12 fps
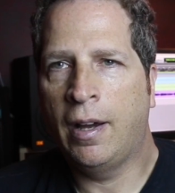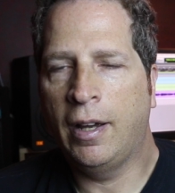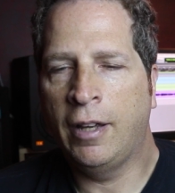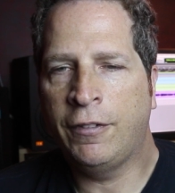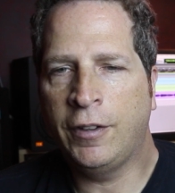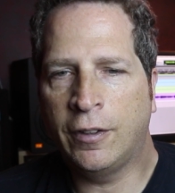
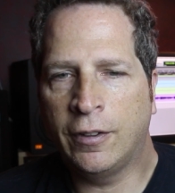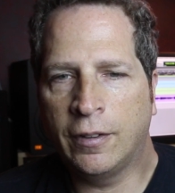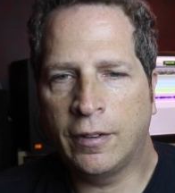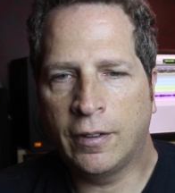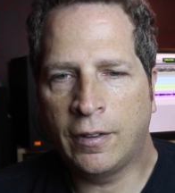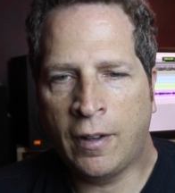If
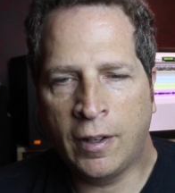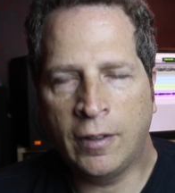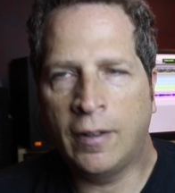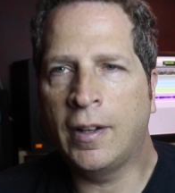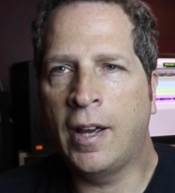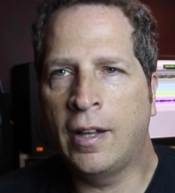you're on
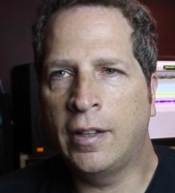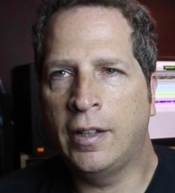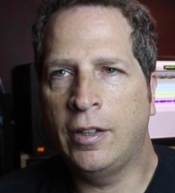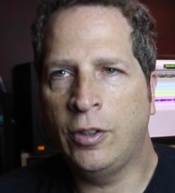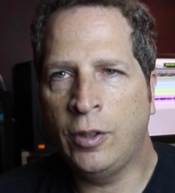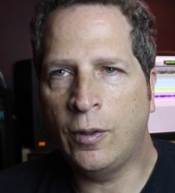Long
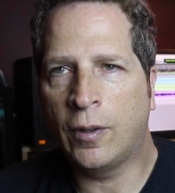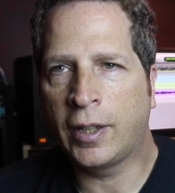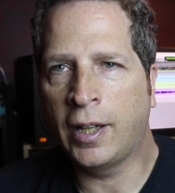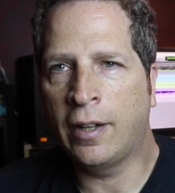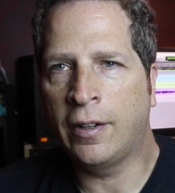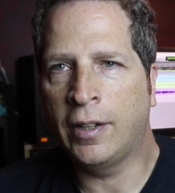Island, New
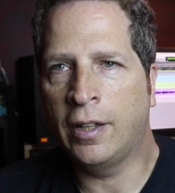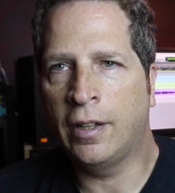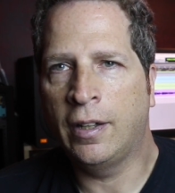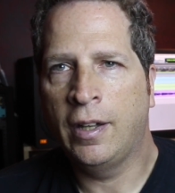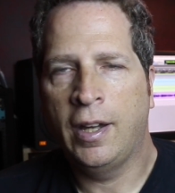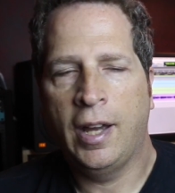York
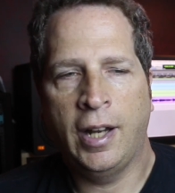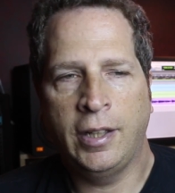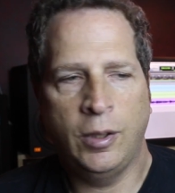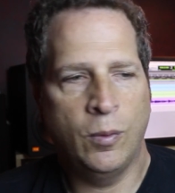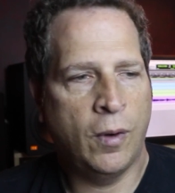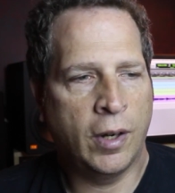area, and
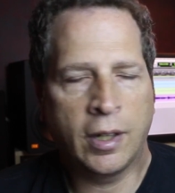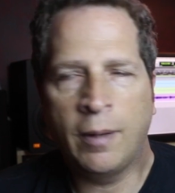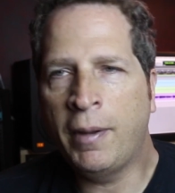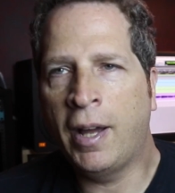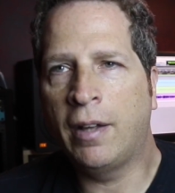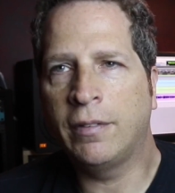you want to
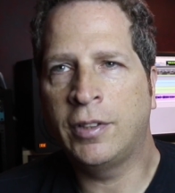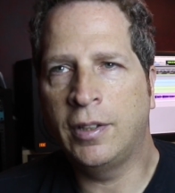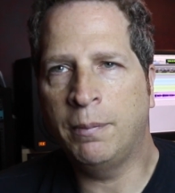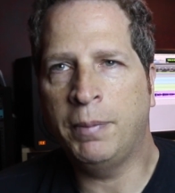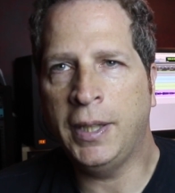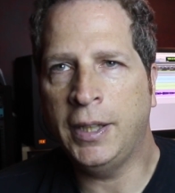come out to
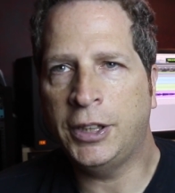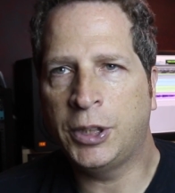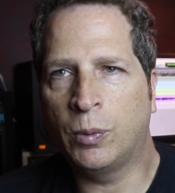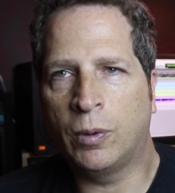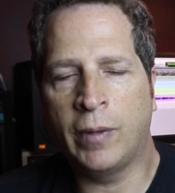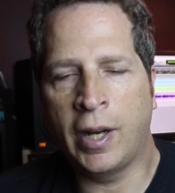the
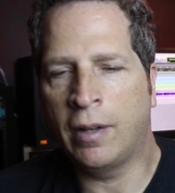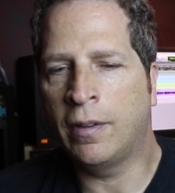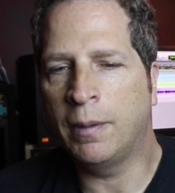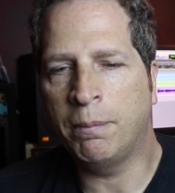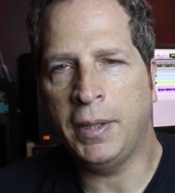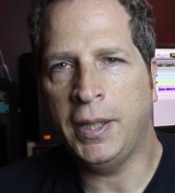beach, we're right on
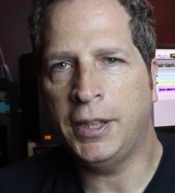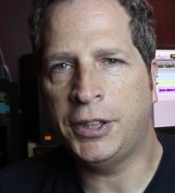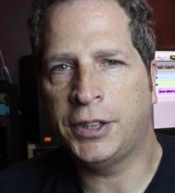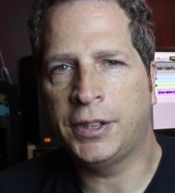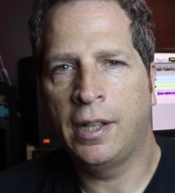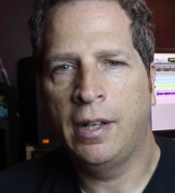the
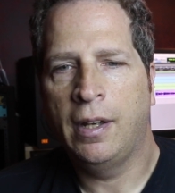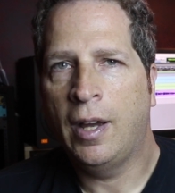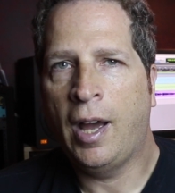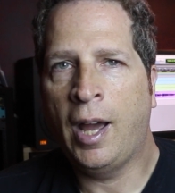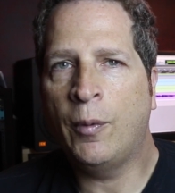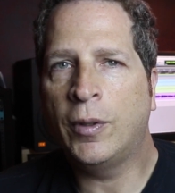beach.
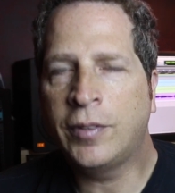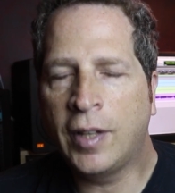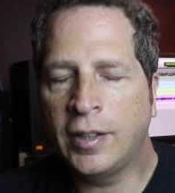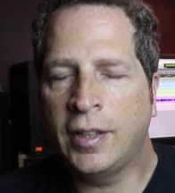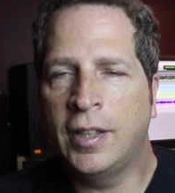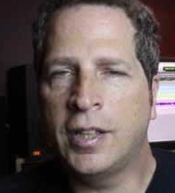I will
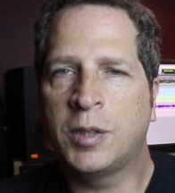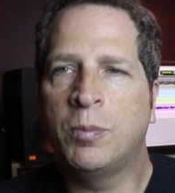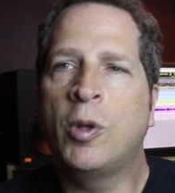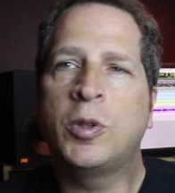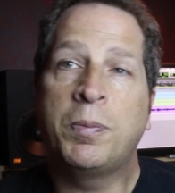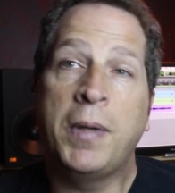tell you this,
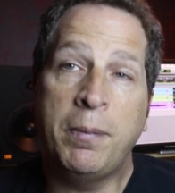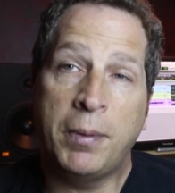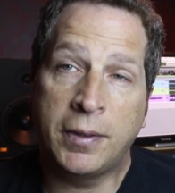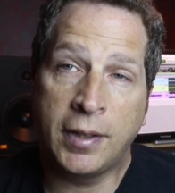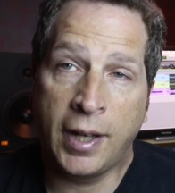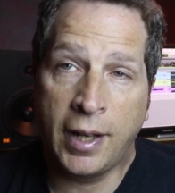most
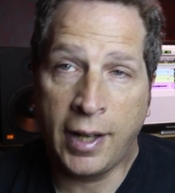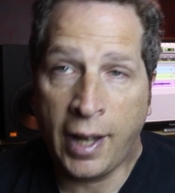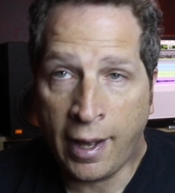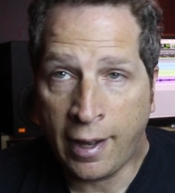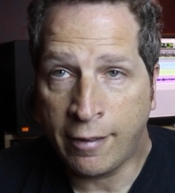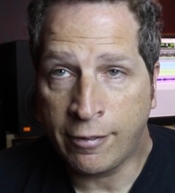people today
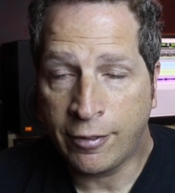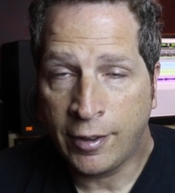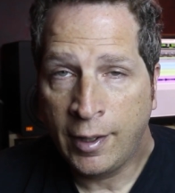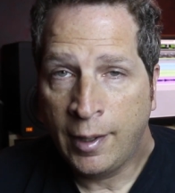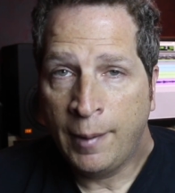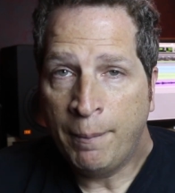have
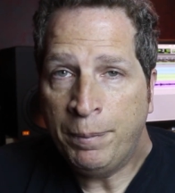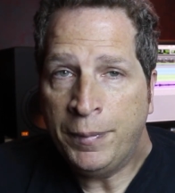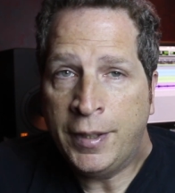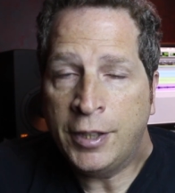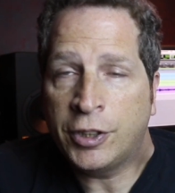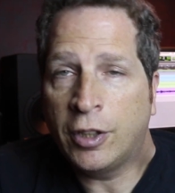
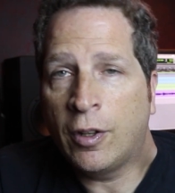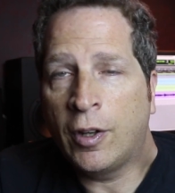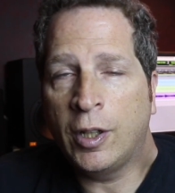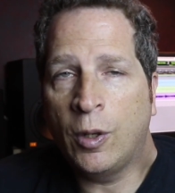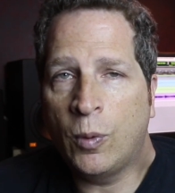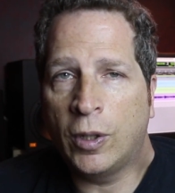digital
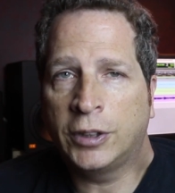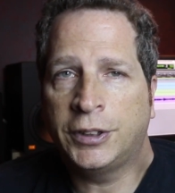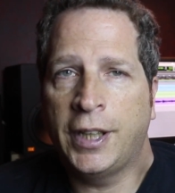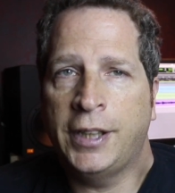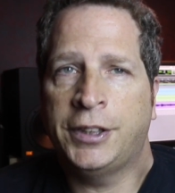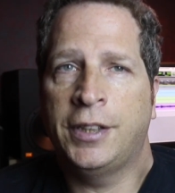audio
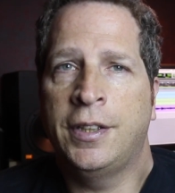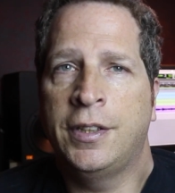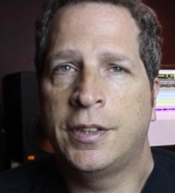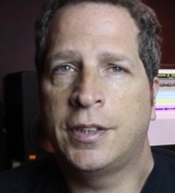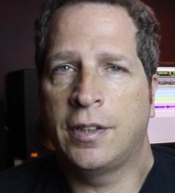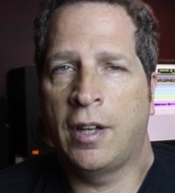
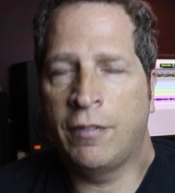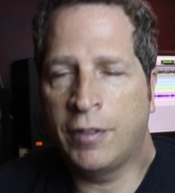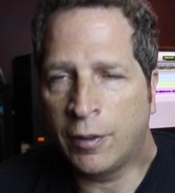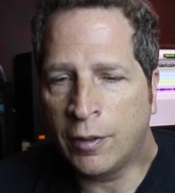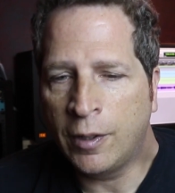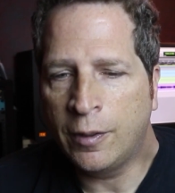workstations of
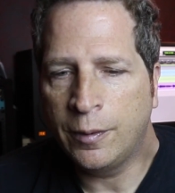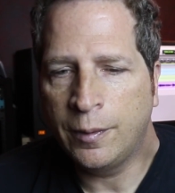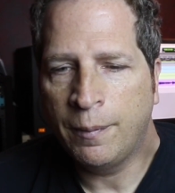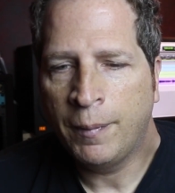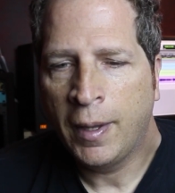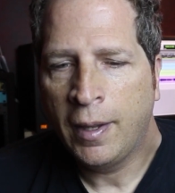their
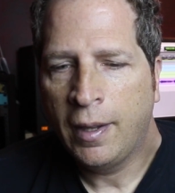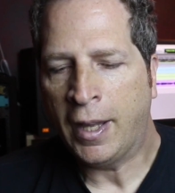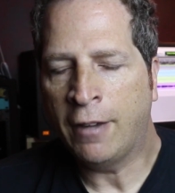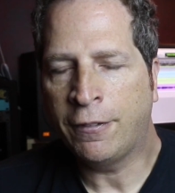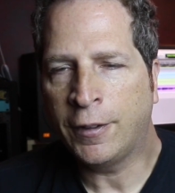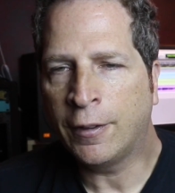own.
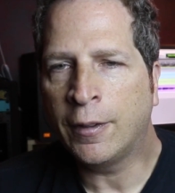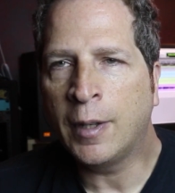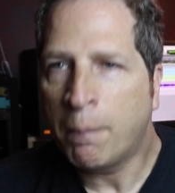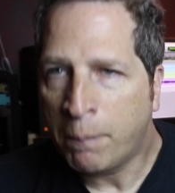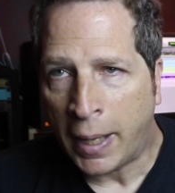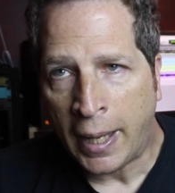If you're in
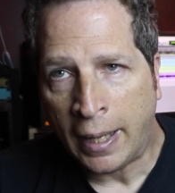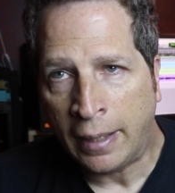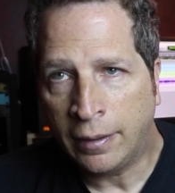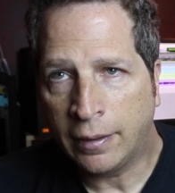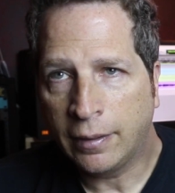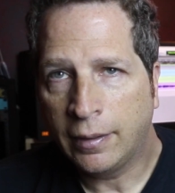a
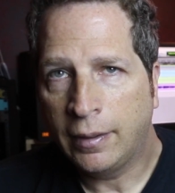band,